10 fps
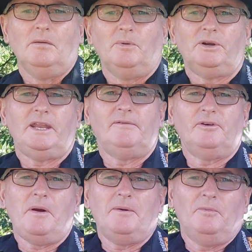Morning
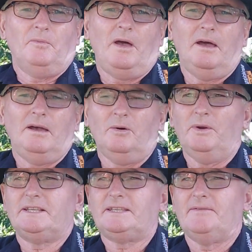everyone,
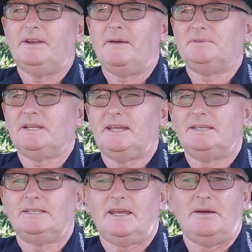week 7
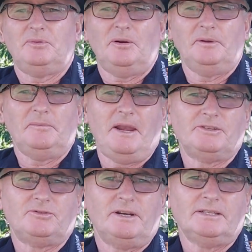update, Brian
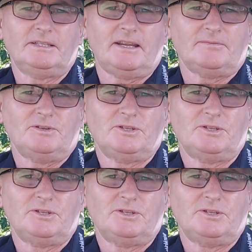McManus Real Estate,